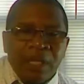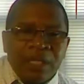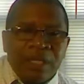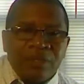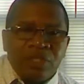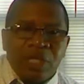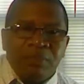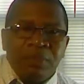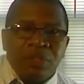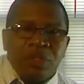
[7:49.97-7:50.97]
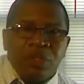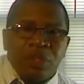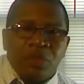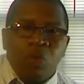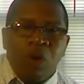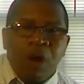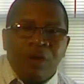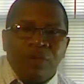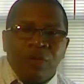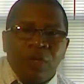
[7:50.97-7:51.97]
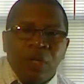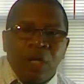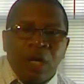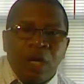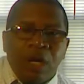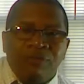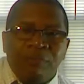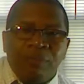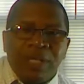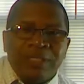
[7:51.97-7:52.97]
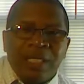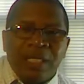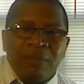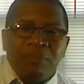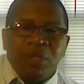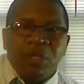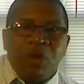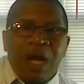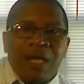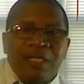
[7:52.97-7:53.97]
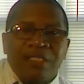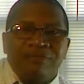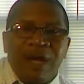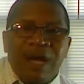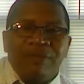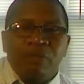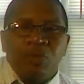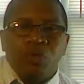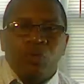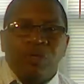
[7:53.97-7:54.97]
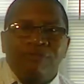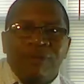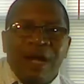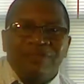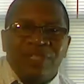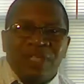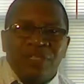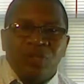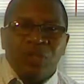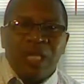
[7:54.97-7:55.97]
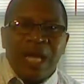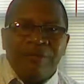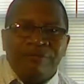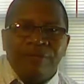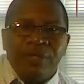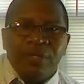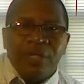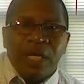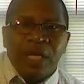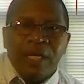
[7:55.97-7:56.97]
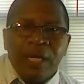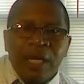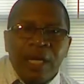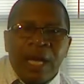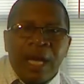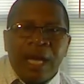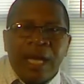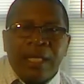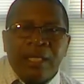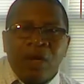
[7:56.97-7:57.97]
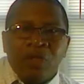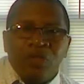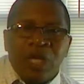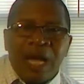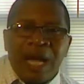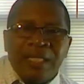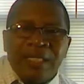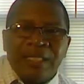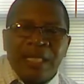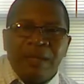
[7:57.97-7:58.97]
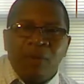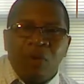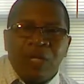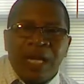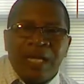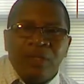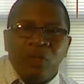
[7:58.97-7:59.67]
Now, Tim is the co-author of a best-selling book called How to Survive the Most Critical 5 Seconds of Your Life. Okay. And also the highly acclaimed online